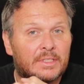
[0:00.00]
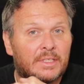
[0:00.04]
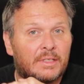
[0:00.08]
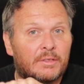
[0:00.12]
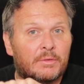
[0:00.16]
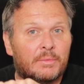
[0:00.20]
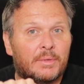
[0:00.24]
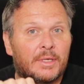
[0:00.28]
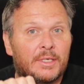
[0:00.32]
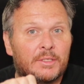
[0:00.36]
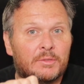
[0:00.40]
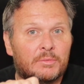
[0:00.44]

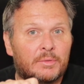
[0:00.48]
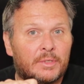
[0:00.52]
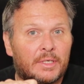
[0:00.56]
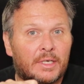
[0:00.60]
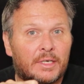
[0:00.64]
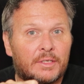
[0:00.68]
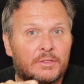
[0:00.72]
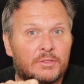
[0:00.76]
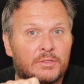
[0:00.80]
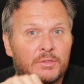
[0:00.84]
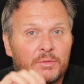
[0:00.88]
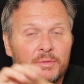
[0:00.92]
another place we're
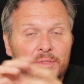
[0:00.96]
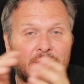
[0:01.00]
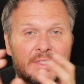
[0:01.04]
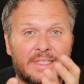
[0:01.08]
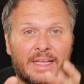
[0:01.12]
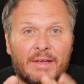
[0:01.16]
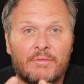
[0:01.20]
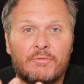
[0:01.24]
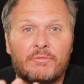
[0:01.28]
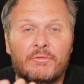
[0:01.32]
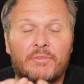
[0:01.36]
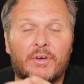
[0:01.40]
going to, and
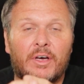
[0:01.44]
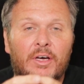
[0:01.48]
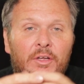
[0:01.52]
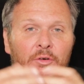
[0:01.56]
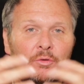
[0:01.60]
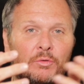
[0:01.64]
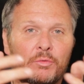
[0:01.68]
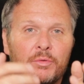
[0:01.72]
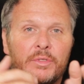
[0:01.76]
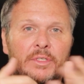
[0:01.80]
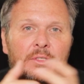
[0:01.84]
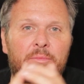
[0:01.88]
Denver,
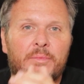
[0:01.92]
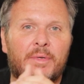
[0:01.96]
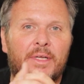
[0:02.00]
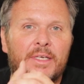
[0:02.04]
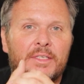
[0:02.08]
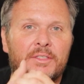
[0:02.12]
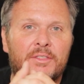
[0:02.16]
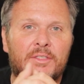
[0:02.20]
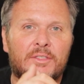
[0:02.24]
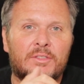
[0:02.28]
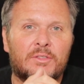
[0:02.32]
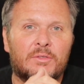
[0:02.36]
and all these
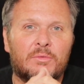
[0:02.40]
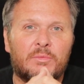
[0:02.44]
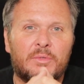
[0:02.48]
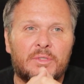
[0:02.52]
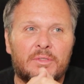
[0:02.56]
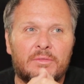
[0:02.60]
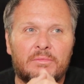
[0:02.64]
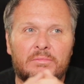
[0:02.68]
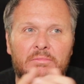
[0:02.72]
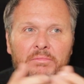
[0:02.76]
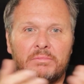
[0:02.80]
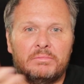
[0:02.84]
places that
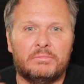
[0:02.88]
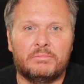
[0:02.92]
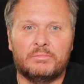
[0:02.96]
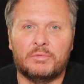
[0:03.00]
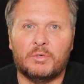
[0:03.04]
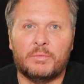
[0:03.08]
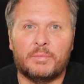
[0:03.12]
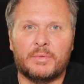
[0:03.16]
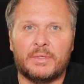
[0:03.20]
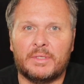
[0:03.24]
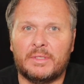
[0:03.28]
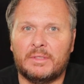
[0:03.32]
we
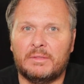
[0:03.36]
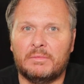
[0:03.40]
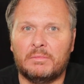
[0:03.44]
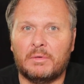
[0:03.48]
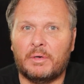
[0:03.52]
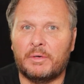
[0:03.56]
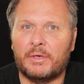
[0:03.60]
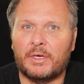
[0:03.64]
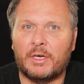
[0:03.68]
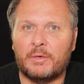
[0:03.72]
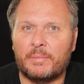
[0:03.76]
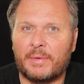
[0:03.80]
probably
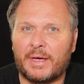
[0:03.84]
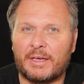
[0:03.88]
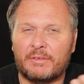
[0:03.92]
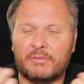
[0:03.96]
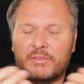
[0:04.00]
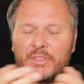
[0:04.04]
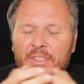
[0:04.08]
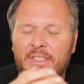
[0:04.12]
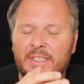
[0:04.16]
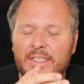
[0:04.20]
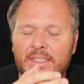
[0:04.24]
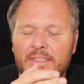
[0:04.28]
won't go back
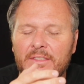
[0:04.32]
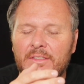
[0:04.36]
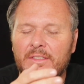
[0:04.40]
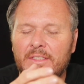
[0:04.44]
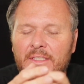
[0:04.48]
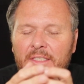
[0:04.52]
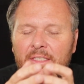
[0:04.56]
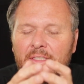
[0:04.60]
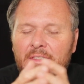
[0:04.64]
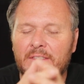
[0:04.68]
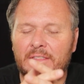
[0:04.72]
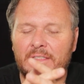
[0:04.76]
for years
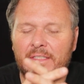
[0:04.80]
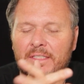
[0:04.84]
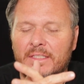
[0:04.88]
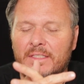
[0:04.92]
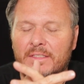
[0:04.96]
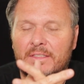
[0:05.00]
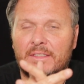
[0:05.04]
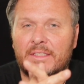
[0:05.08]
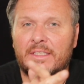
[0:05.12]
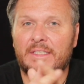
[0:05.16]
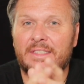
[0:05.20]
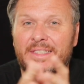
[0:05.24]
and years and
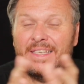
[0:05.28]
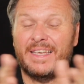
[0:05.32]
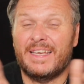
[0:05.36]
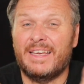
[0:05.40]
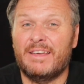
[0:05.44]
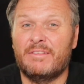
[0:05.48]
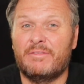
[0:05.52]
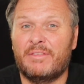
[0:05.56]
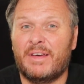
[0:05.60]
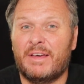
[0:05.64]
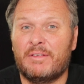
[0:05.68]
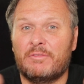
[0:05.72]
years and years,
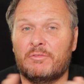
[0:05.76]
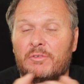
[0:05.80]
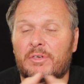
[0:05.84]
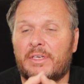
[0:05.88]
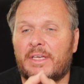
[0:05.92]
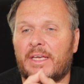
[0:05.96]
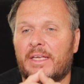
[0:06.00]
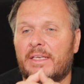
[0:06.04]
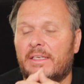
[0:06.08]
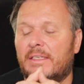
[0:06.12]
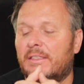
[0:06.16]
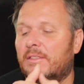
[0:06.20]
if ever
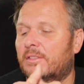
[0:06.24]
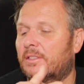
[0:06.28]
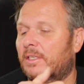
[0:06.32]
again.